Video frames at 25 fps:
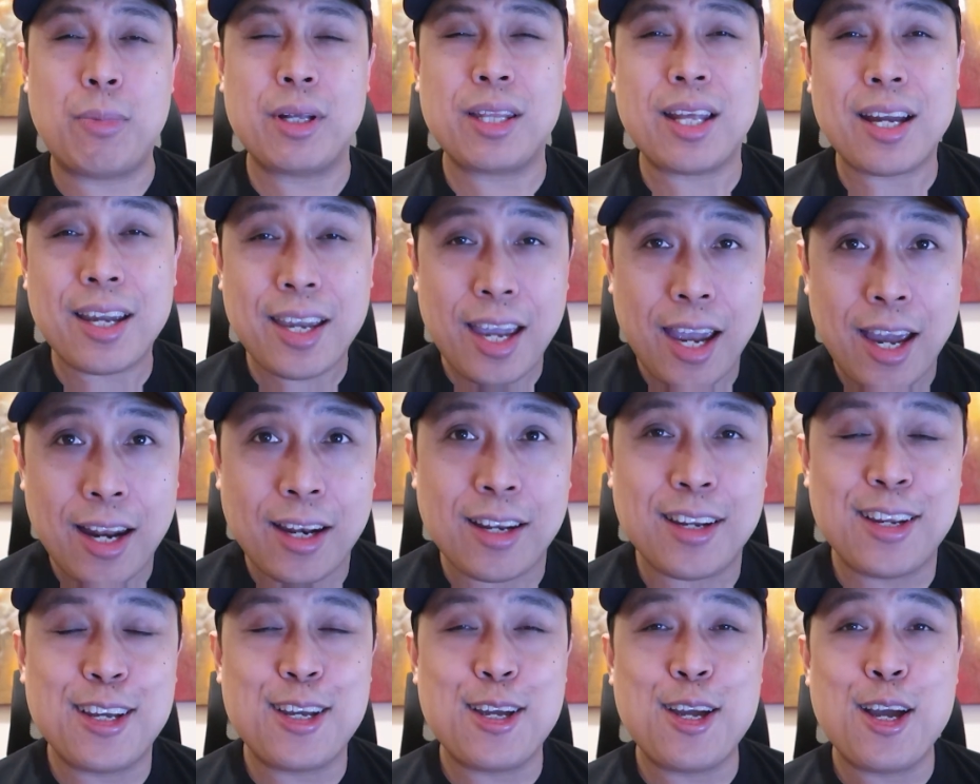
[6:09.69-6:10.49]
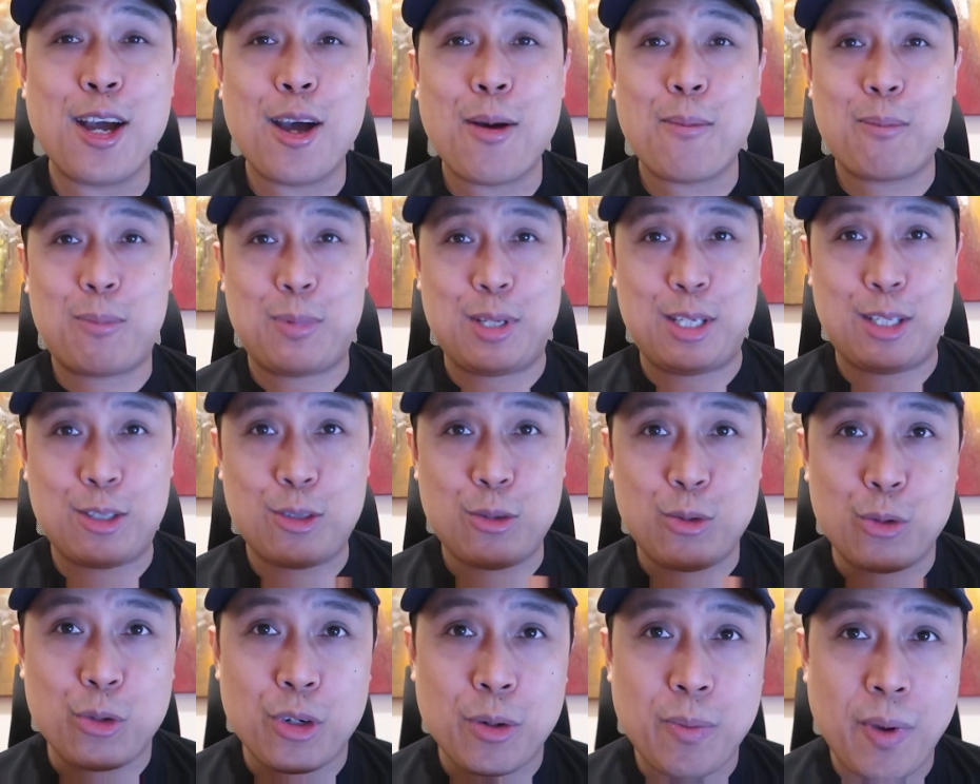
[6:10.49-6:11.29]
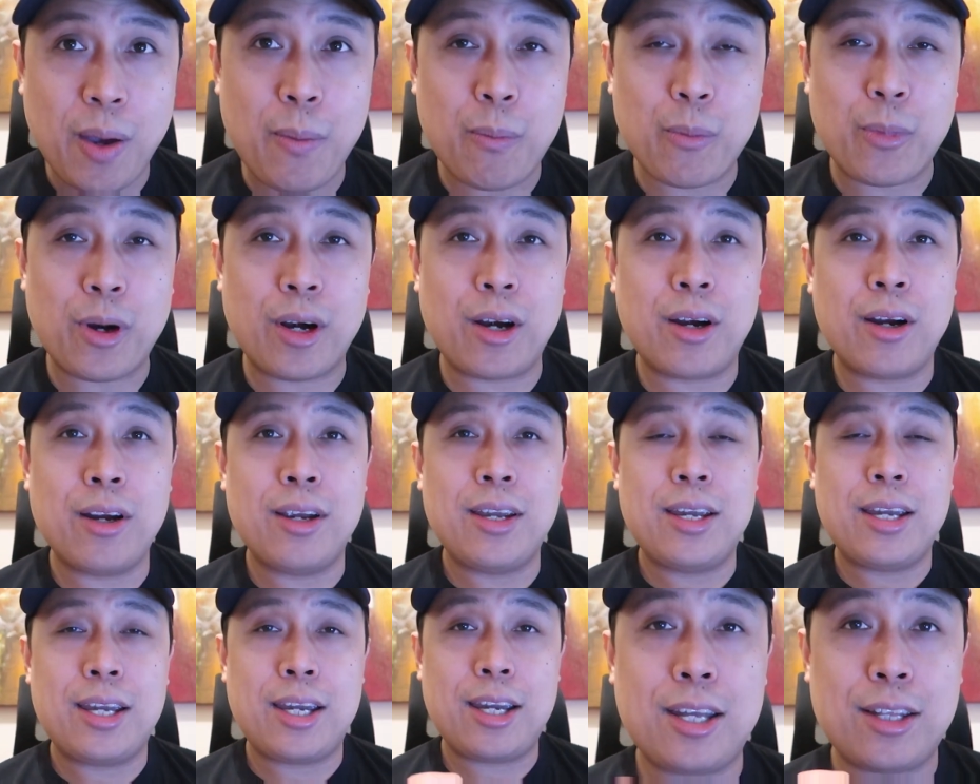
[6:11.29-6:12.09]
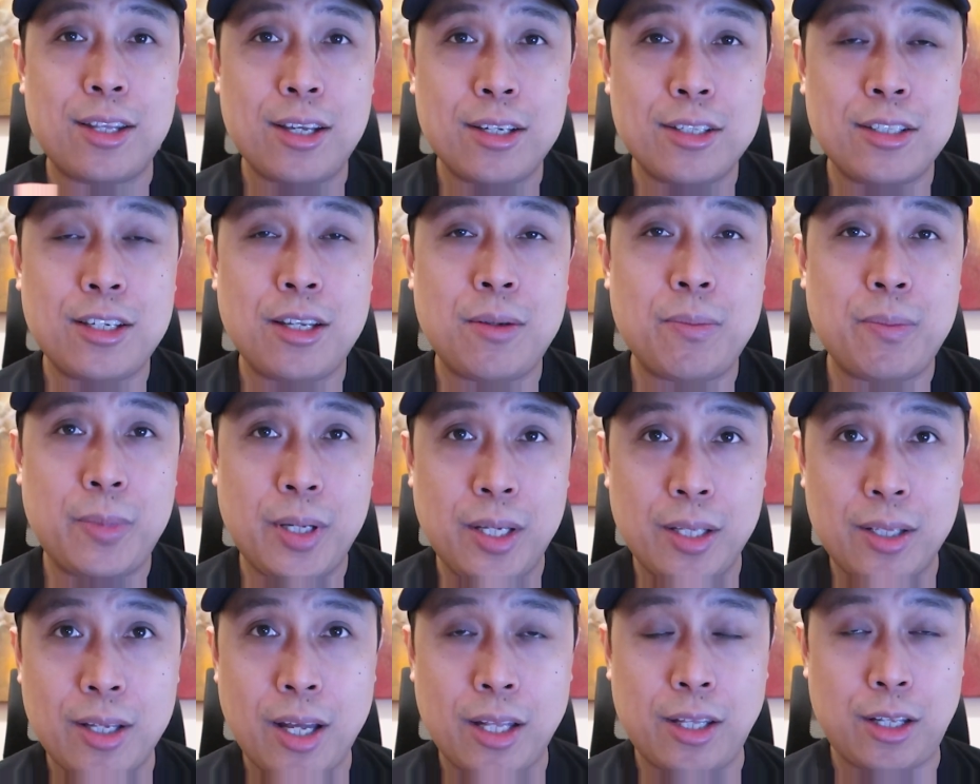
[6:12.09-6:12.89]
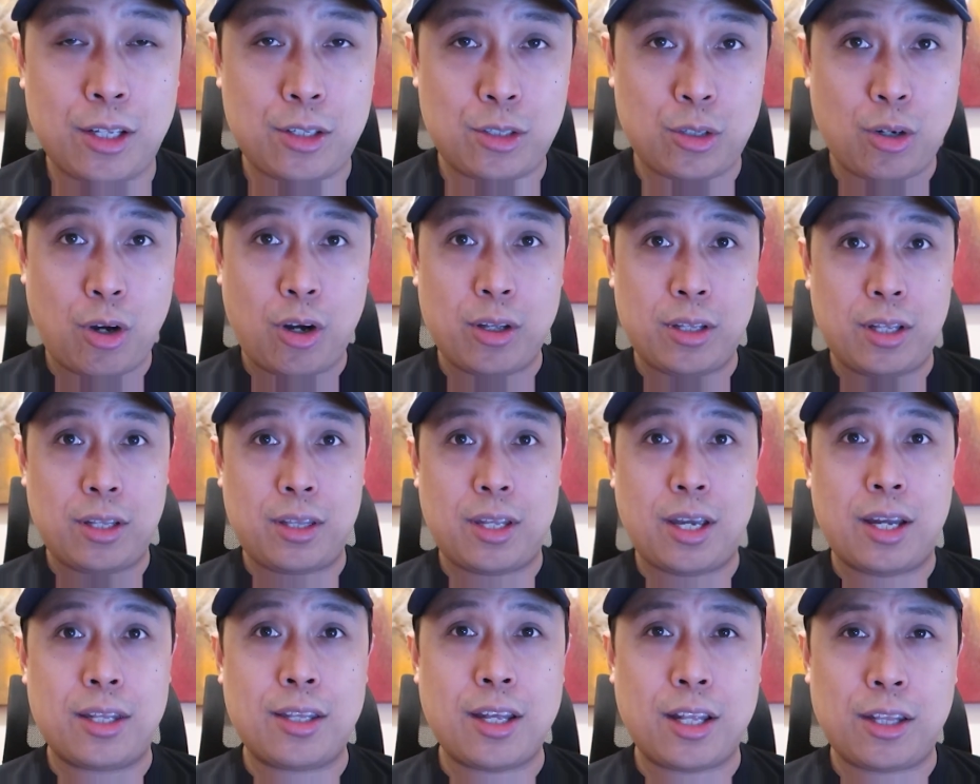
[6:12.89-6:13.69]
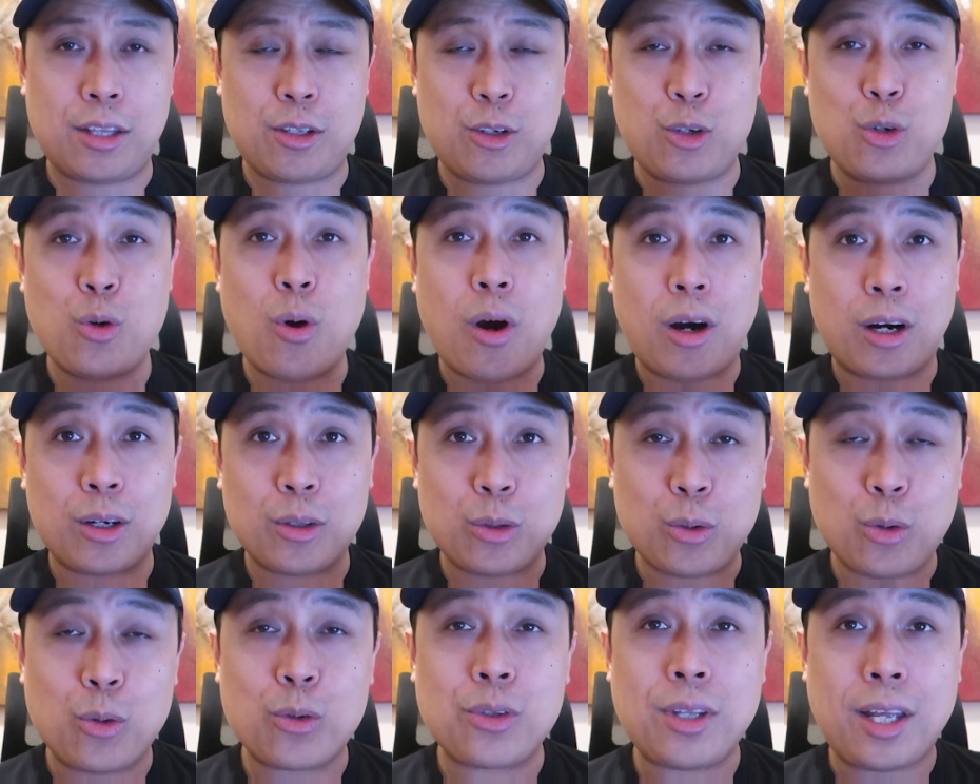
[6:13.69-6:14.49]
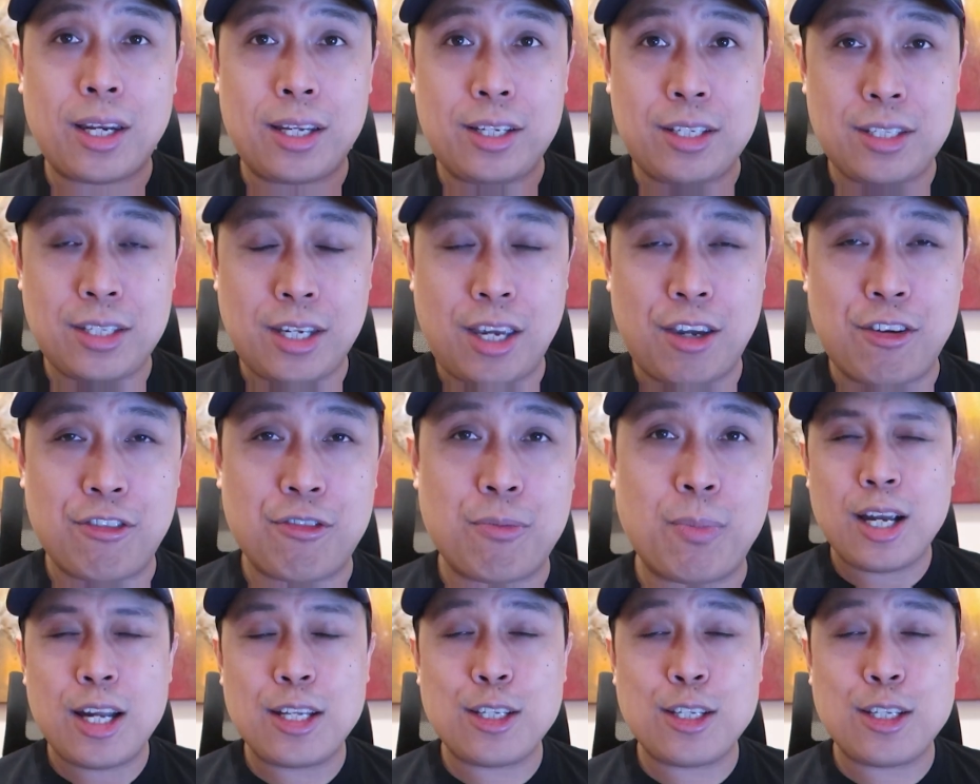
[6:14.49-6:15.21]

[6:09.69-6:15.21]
But again, please do remember, it doesn't mean that it's audited that you are totally safe.